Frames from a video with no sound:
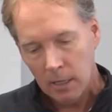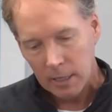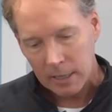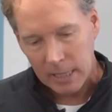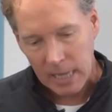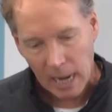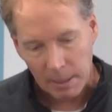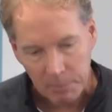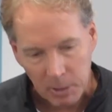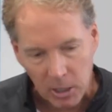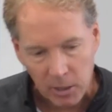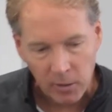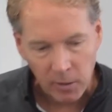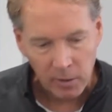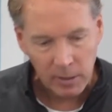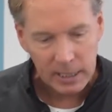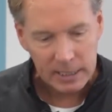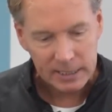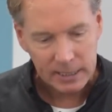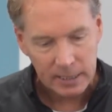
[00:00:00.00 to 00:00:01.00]
The I'm
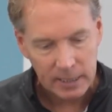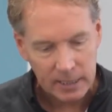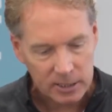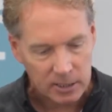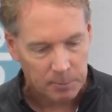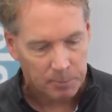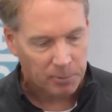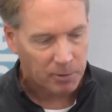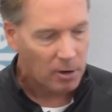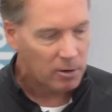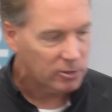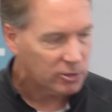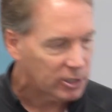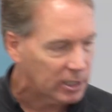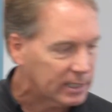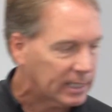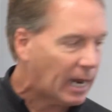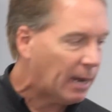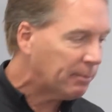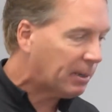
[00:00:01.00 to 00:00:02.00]
curious in this approach
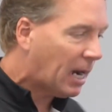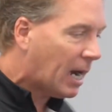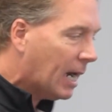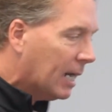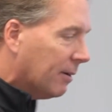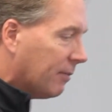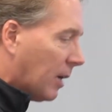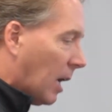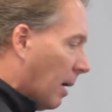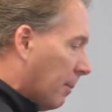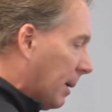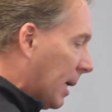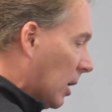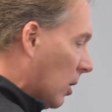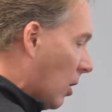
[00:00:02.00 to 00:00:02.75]
is I'm kind of coming